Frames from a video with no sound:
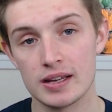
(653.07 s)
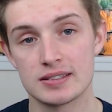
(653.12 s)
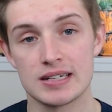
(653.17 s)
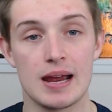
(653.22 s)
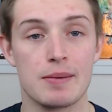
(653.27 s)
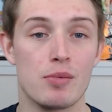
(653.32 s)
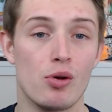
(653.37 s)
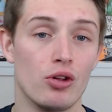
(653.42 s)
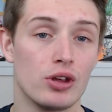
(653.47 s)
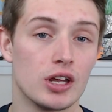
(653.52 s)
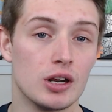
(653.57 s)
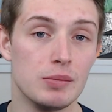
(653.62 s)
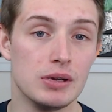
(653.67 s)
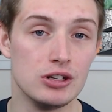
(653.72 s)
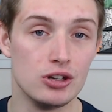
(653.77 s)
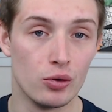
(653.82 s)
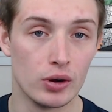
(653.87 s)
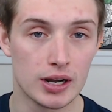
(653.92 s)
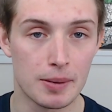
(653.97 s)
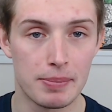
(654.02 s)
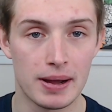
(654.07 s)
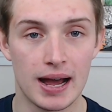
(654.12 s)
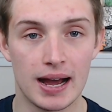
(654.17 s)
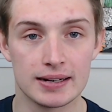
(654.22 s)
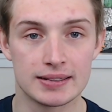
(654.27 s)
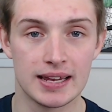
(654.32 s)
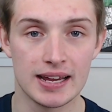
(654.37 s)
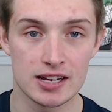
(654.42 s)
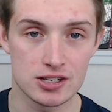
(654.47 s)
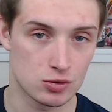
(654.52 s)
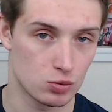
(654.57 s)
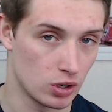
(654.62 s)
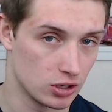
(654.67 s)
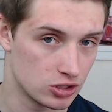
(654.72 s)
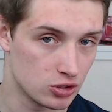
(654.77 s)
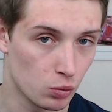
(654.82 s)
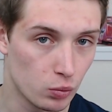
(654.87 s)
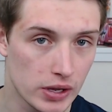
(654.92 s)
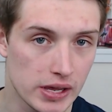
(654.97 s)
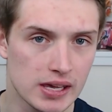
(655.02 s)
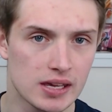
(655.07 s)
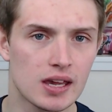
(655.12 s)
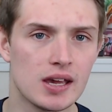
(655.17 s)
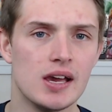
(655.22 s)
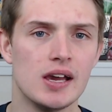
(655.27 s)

So I'm only going to be doing a podcast once a week.